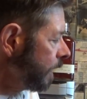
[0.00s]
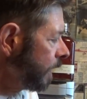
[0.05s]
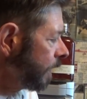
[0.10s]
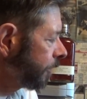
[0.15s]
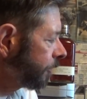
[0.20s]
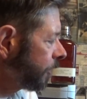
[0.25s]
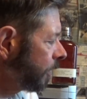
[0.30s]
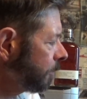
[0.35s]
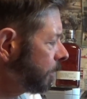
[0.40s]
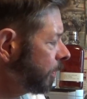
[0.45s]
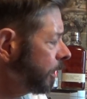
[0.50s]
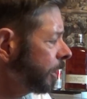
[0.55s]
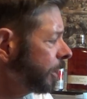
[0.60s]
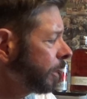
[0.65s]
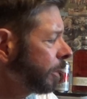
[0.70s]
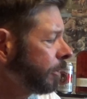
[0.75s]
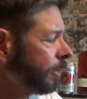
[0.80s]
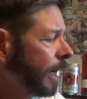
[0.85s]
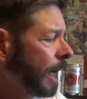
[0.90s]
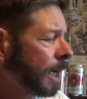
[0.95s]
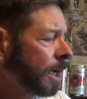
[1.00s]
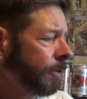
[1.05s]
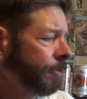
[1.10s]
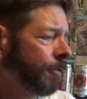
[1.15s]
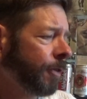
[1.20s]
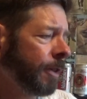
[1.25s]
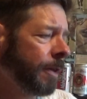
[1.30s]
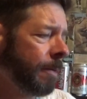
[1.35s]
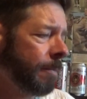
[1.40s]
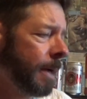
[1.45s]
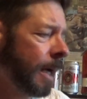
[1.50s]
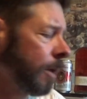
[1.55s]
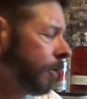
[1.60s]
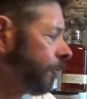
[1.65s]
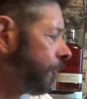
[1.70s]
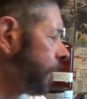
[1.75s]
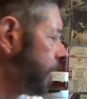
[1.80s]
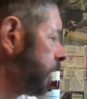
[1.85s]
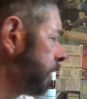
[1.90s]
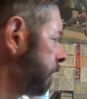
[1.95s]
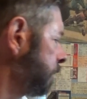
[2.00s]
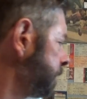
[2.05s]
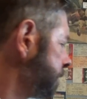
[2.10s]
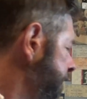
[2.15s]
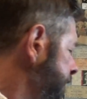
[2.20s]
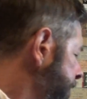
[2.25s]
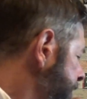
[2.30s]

So I'm only going to dock it for the mouthfeel